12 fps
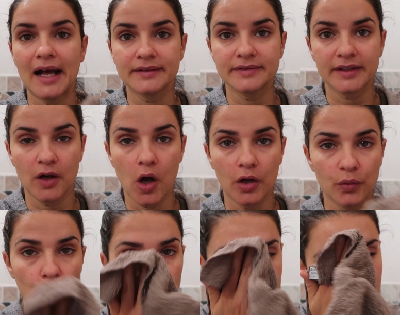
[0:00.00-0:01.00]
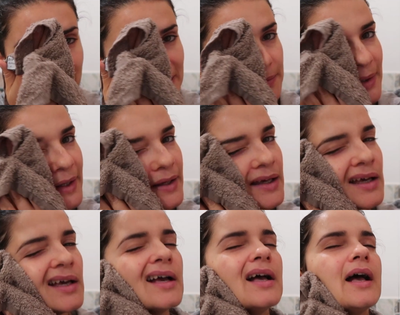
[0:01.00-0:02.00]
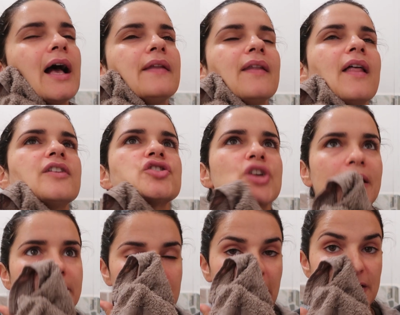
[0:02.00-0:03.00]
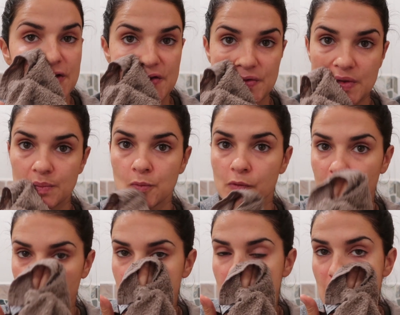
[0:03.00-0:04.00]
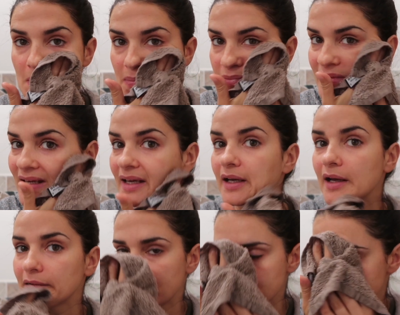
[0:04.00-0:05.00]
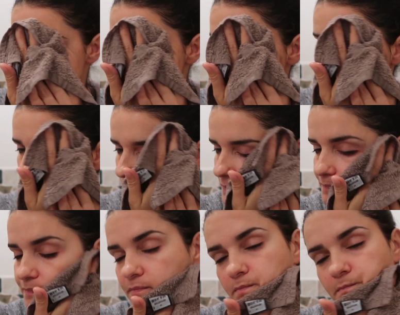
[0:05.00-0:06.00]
it under hot water, by the way, and then gently I just remove the cleansing balm.